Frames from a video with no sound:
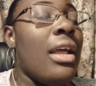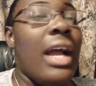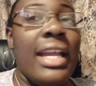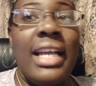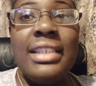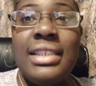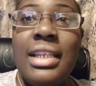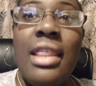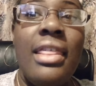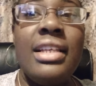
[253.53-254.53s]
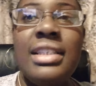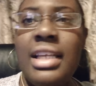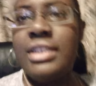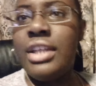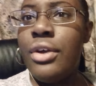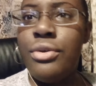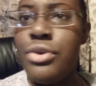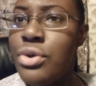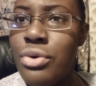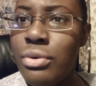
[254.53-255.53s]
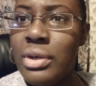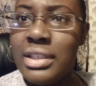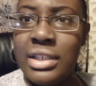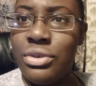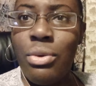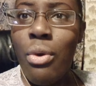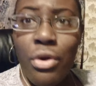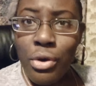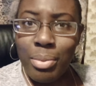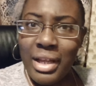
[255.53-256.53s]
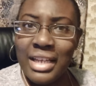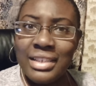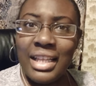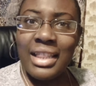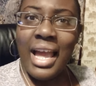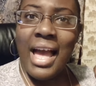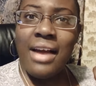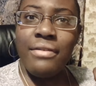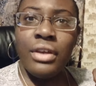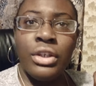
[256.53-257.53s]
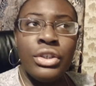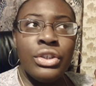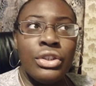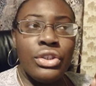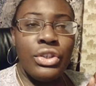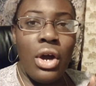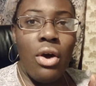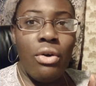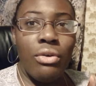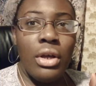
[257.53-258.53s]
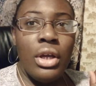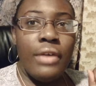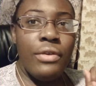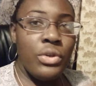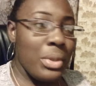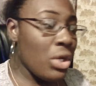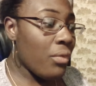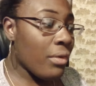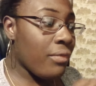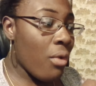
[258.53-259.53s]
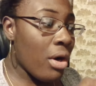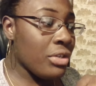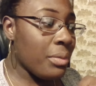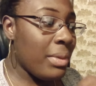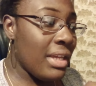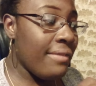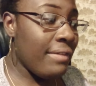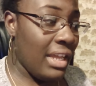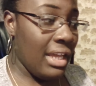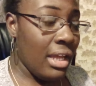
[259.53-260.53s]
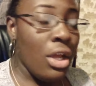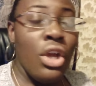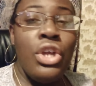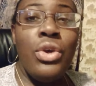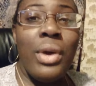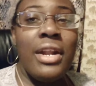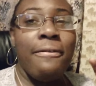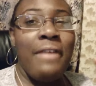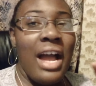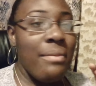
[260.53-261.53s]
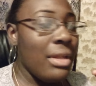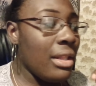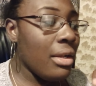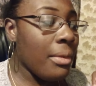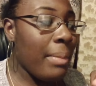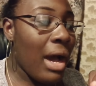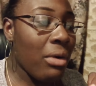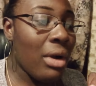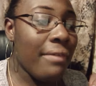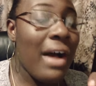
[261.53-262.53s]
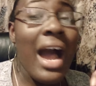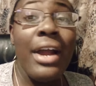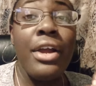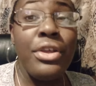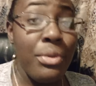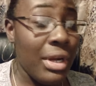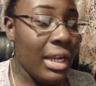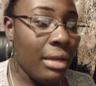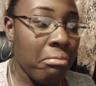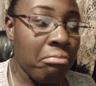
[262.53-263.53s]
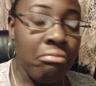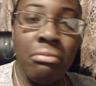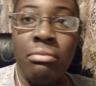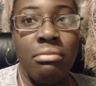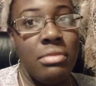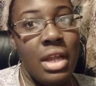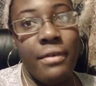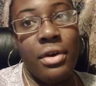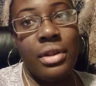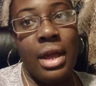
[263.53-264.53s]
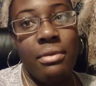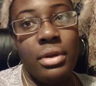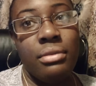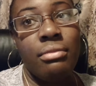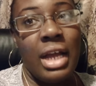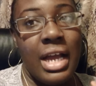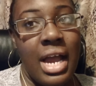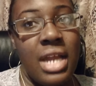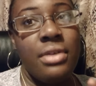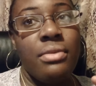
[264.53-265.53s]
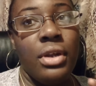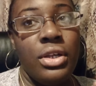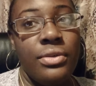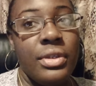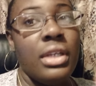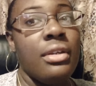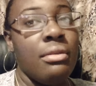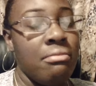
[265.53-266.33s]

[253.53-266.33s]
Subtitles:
I guess this is their new essential oil blend that they have. So if you spend over 400 PV, you'll get a 5 milliliter bottle of Higher Unity. Never heard of that one. I kind of want to use it.